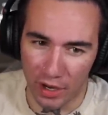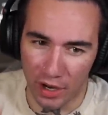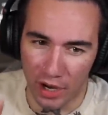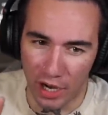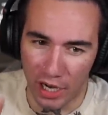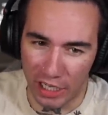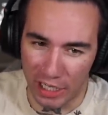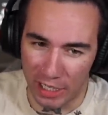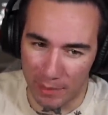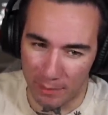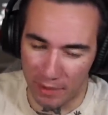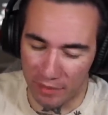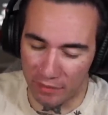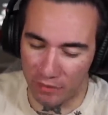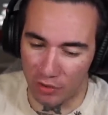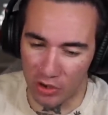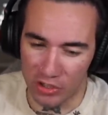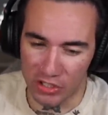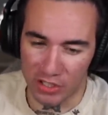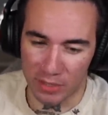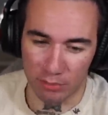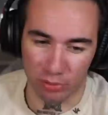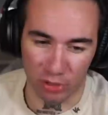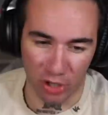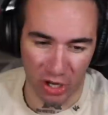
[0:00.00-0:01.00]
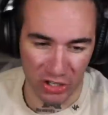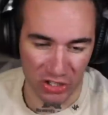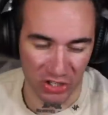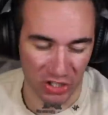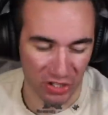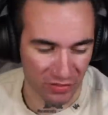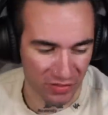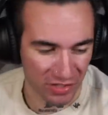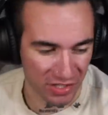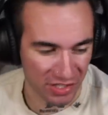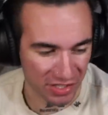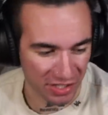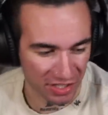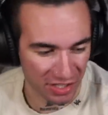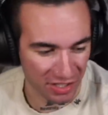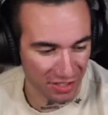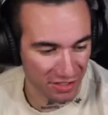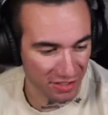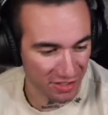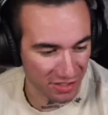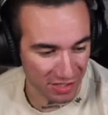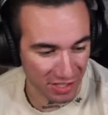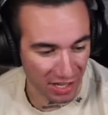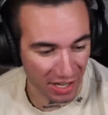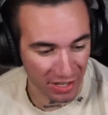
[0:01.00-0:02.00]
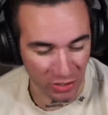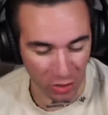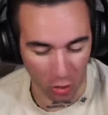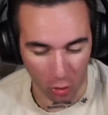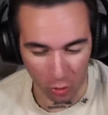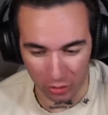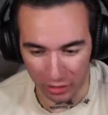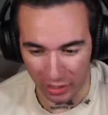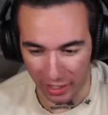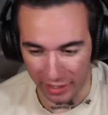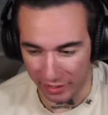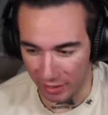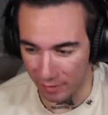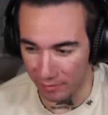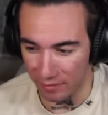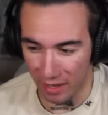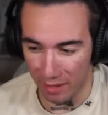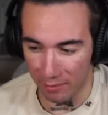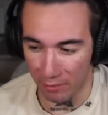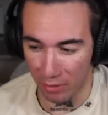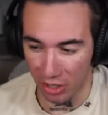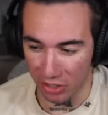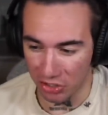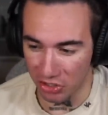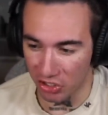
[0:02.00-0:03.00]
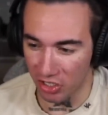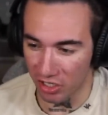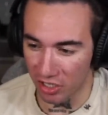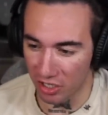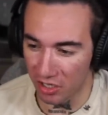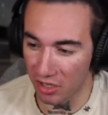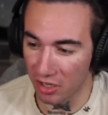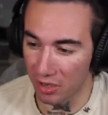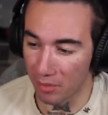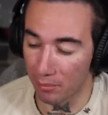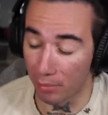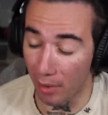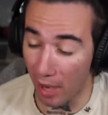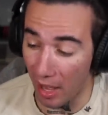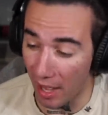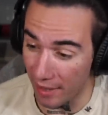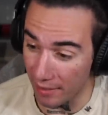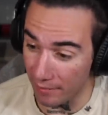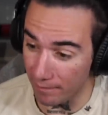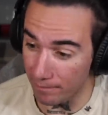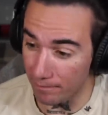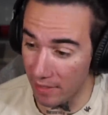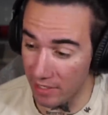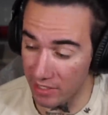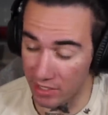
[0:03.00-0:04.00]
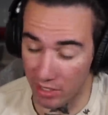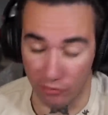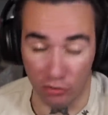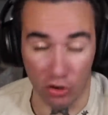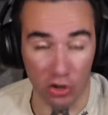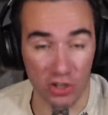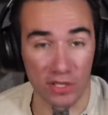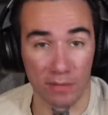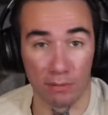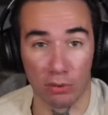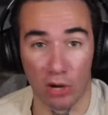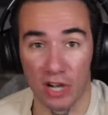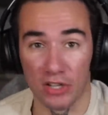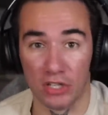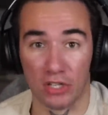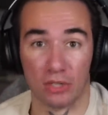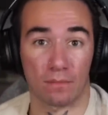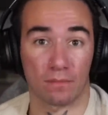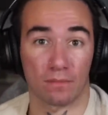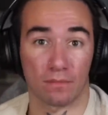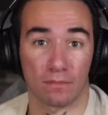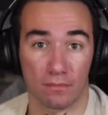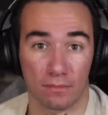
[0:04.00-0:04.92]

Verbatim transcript: Alright, my first impression of this kid is I don't like him that much. But it's a first impression.